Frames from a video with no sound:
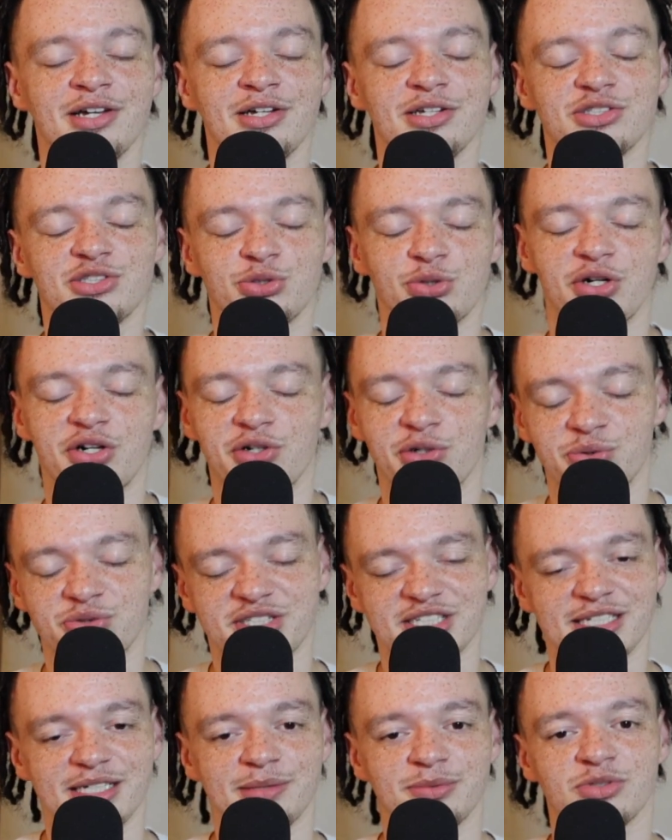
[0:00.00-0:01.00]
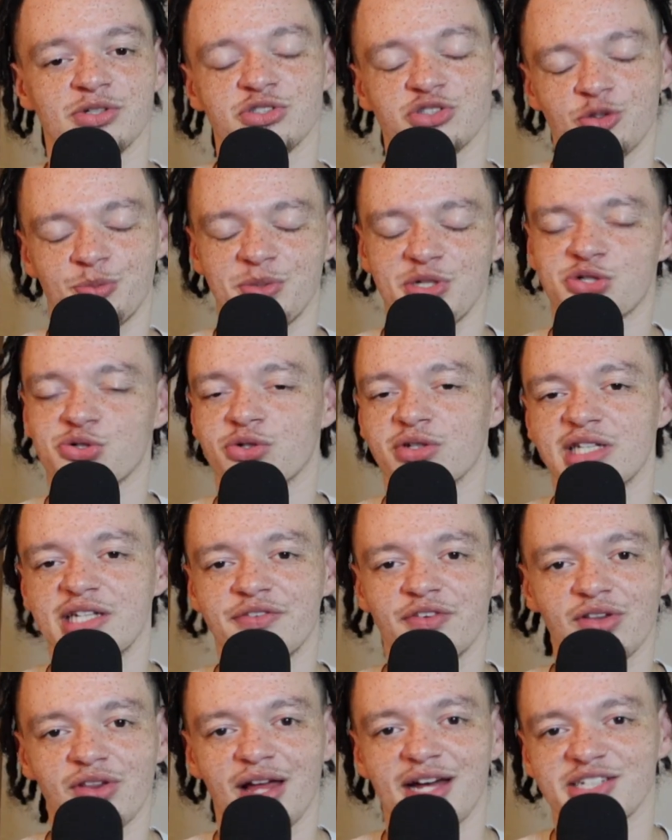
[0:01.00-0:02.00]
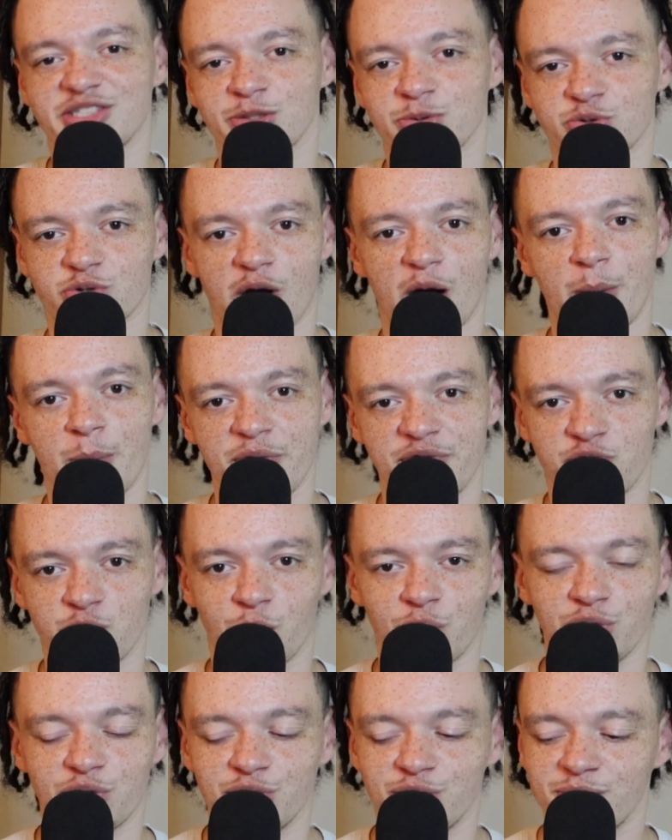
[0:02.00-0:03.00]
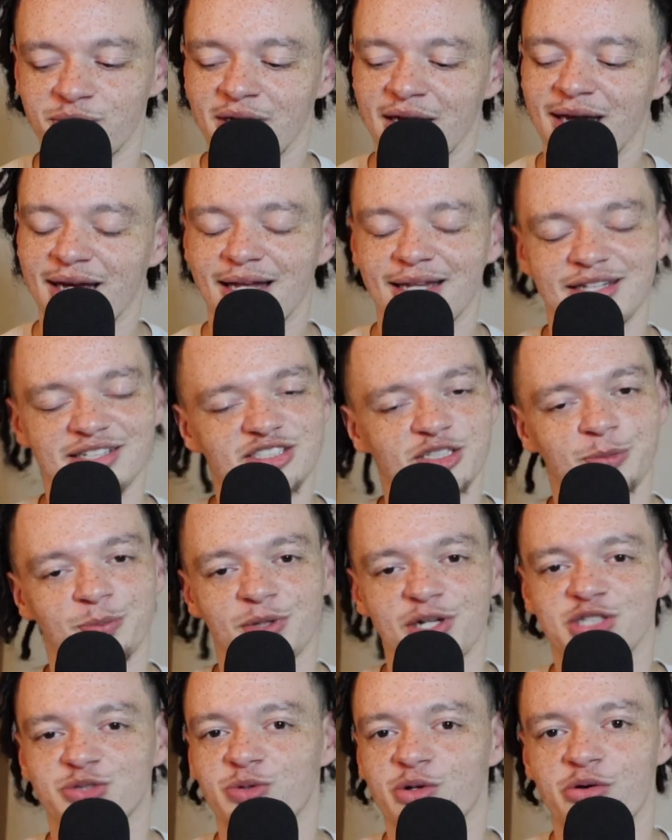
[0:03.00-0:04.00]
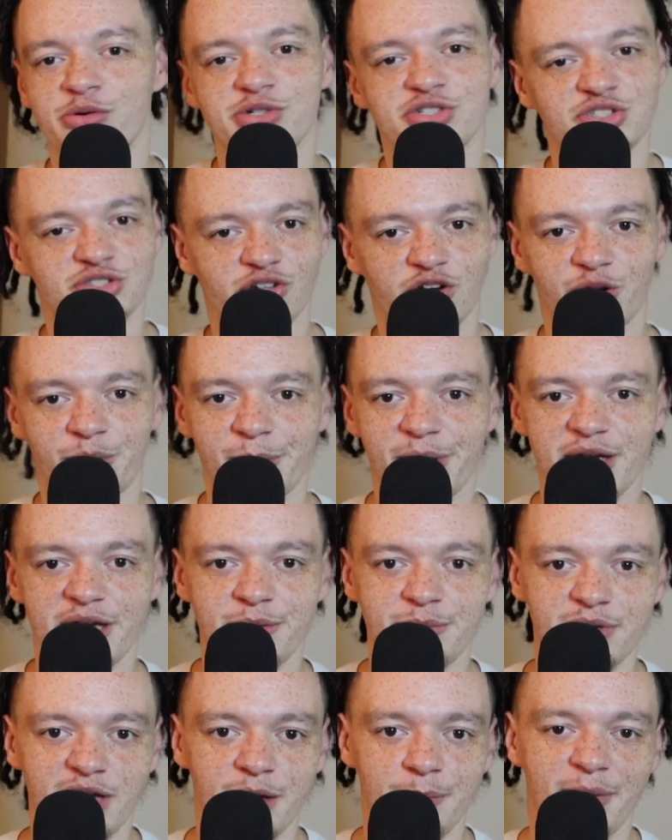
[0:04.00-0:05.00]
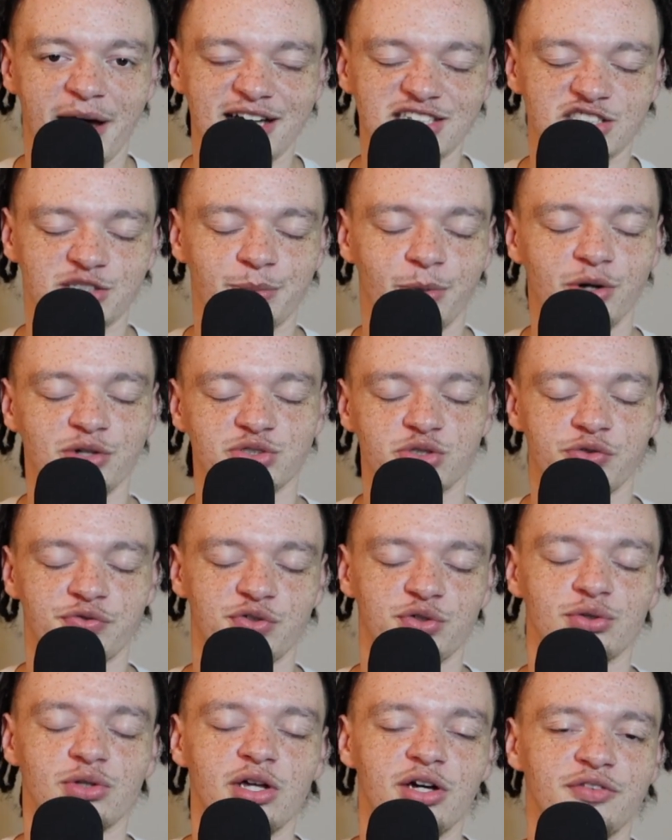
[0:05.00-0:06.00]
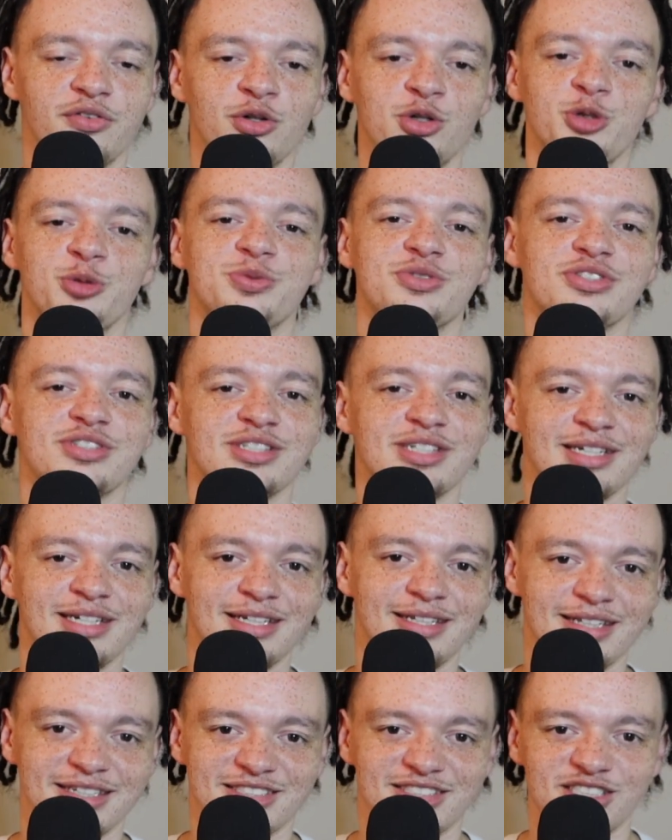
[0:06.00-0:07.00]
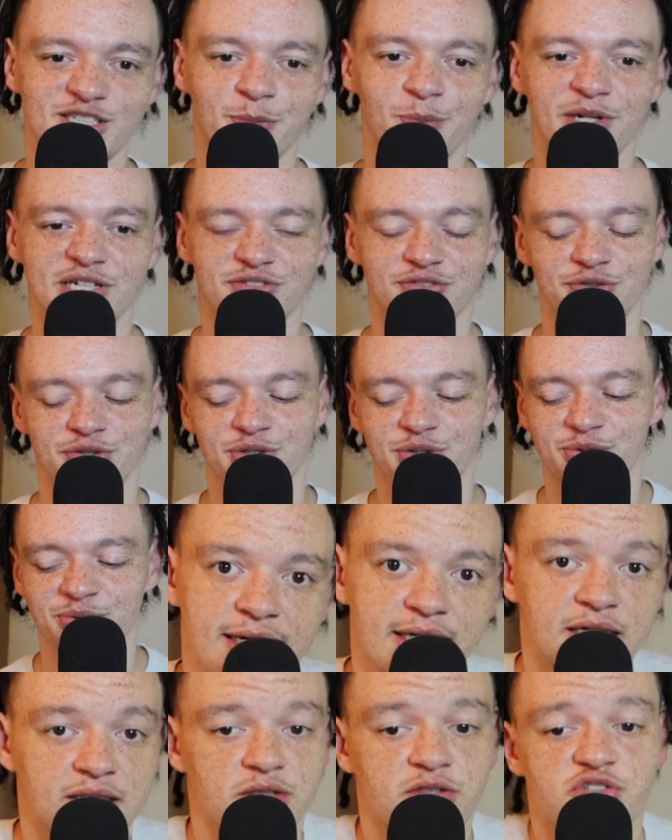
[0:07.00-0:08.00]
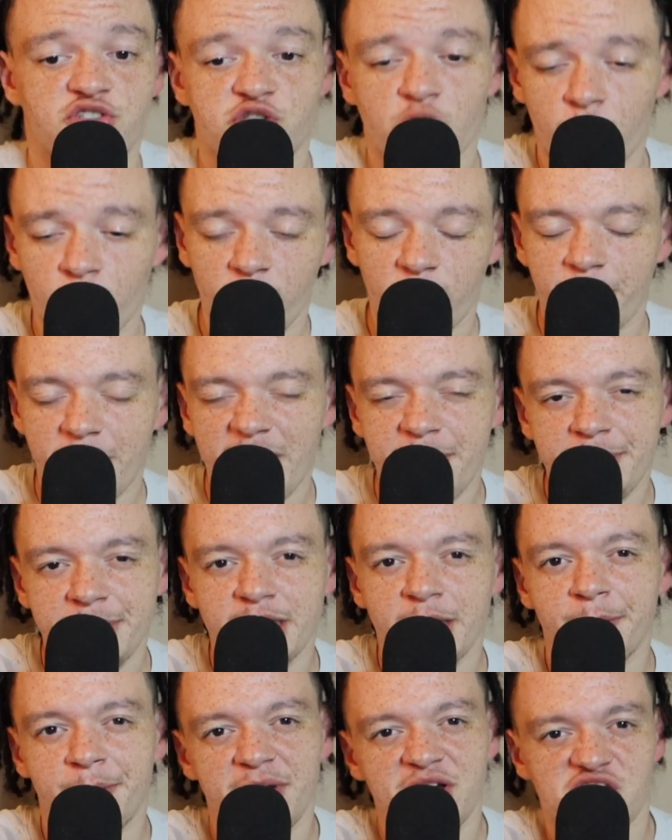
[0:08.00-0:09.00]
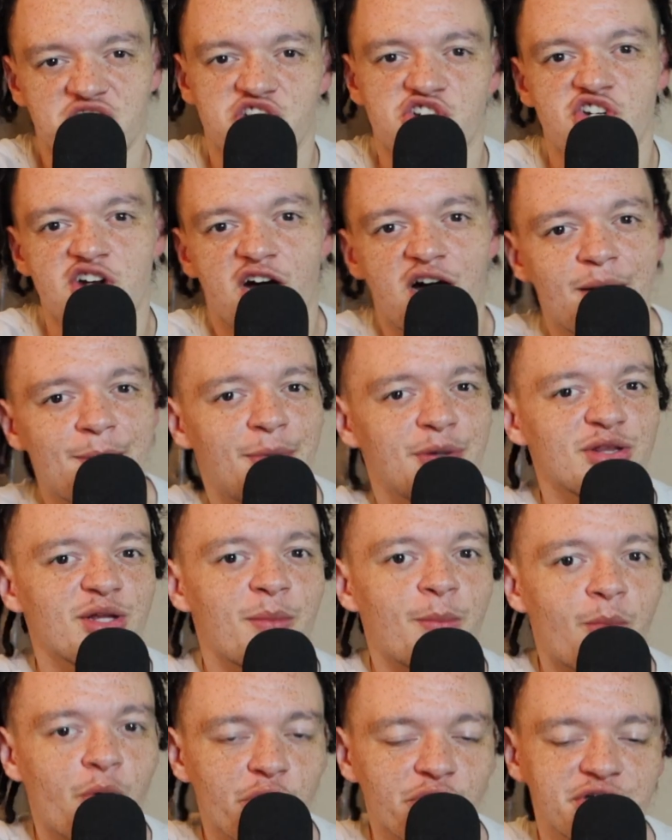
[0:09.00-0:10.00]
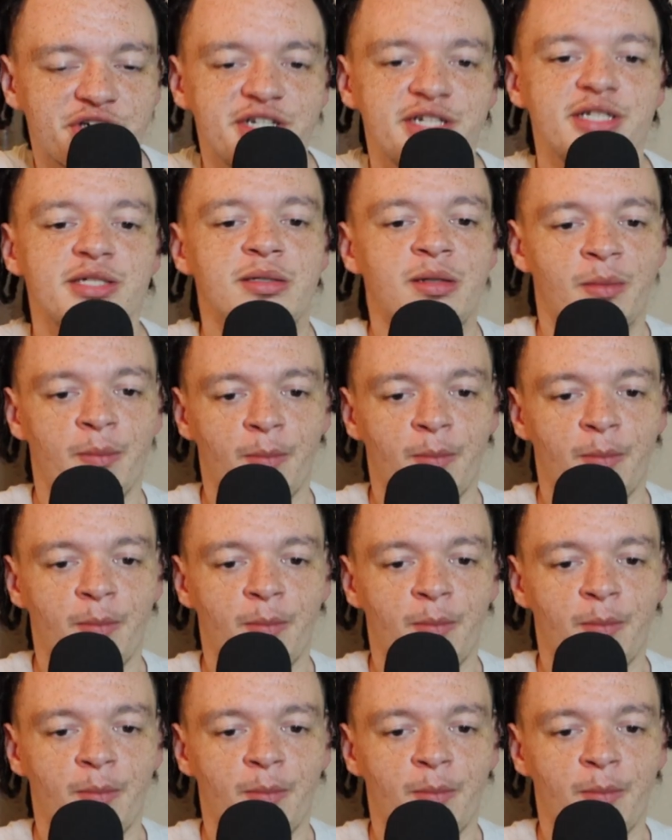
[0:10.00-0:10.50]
to their new teams. So be sure to leave a like, subscribe if you are new. This is a place where we just talk about NBA basketball, so if you love hoops, this is the place for you. And let's start with maybe the best job on the market.